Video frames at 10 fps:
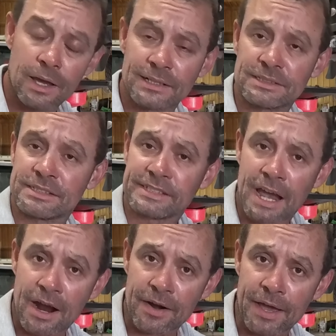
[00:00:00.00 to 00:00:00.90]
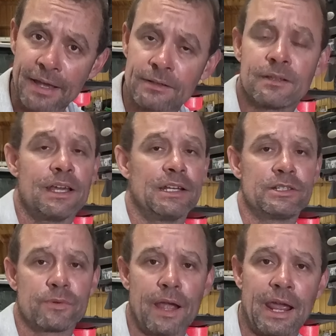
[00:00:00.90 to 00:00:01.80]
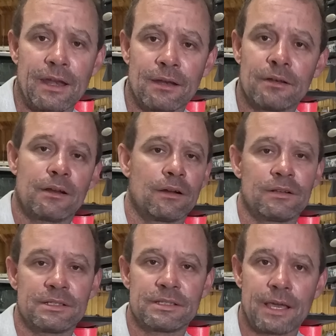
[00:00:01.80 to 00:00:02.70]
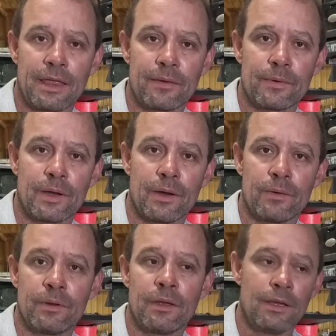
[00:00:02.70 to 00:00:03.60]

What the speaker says: It's a Saturday, it's raining, they're on the side of the road,